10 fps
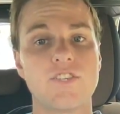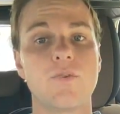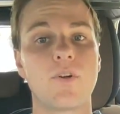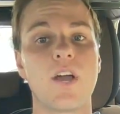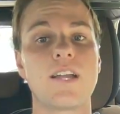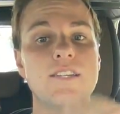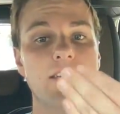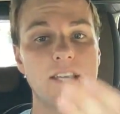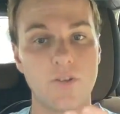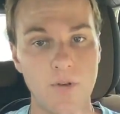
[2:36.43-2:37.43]
You are not
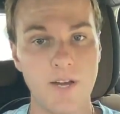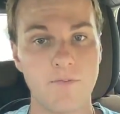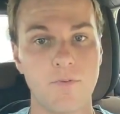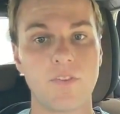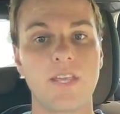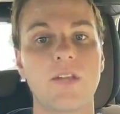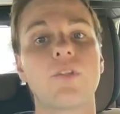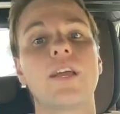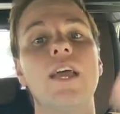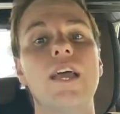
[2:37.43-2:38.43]
taking credit for the healing.